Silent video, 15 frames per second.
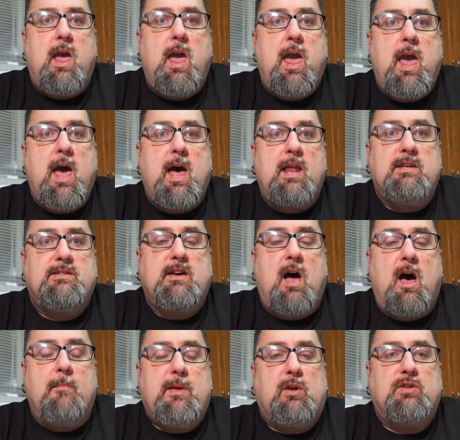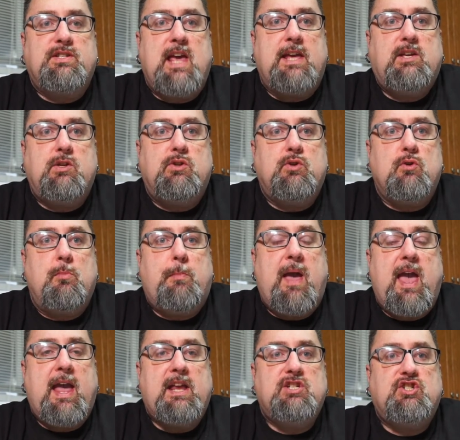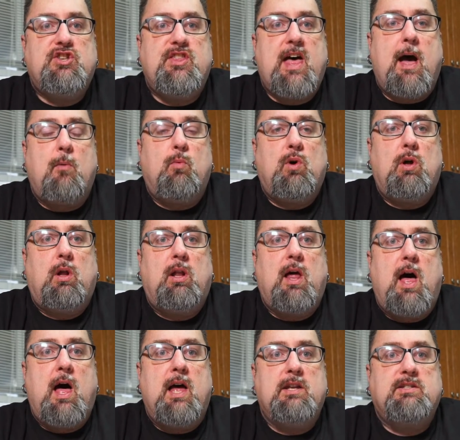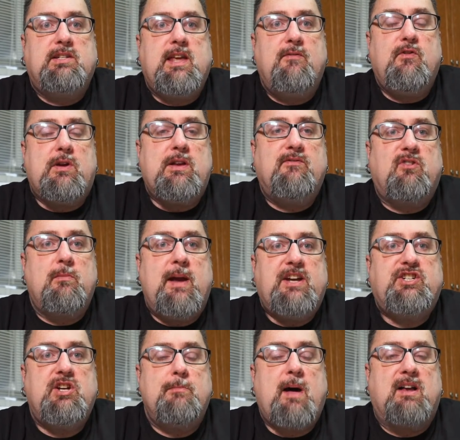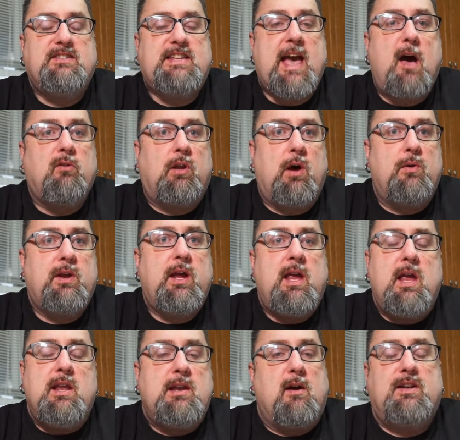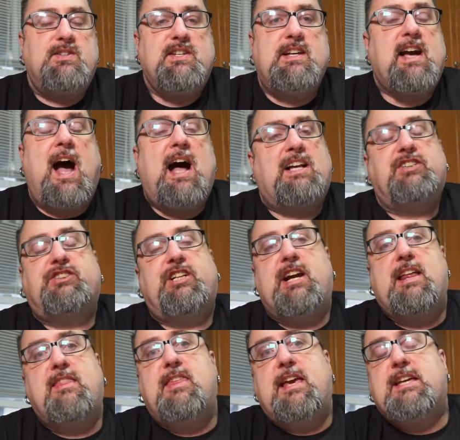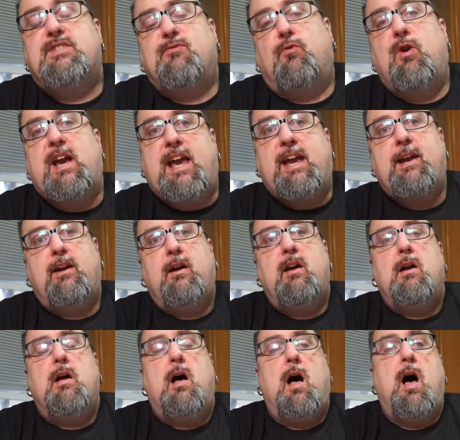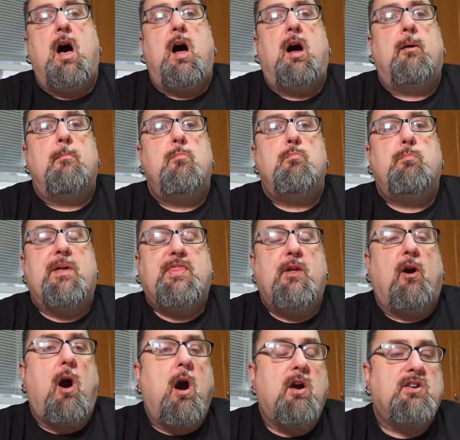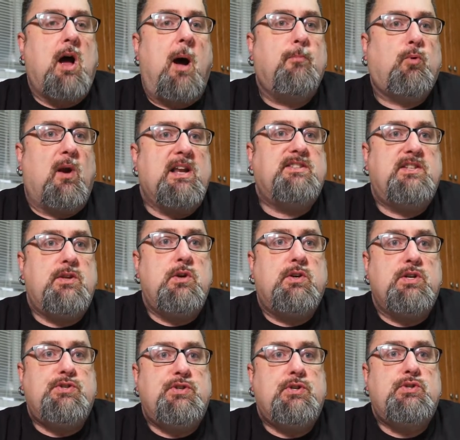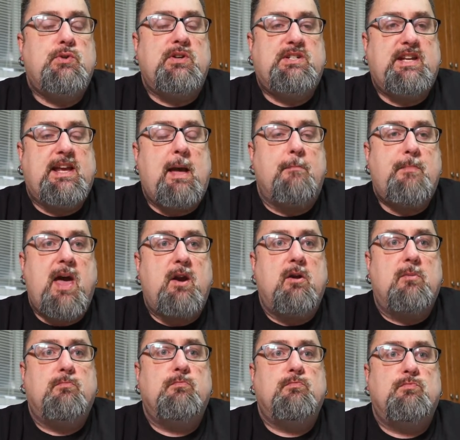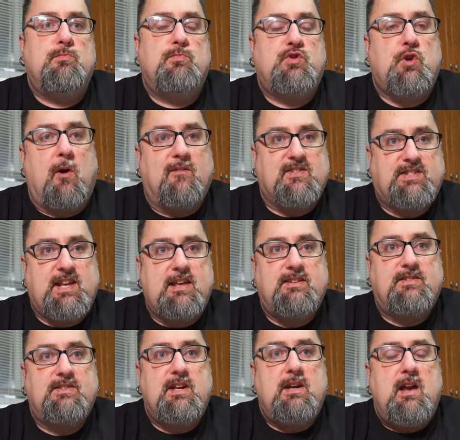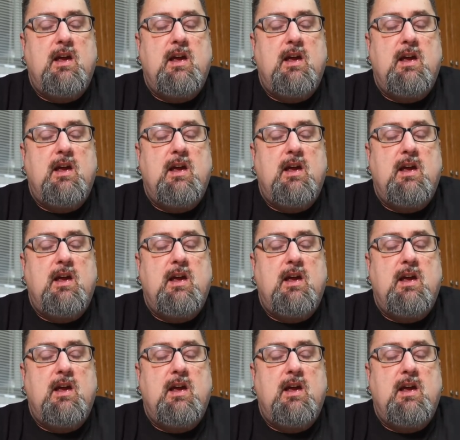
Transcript: And um, it'll take you to a page that will uh, give you information about download. Now, it doesn't cost you anything, it's free. Um, but there are upgrades that you could do to it to get better services.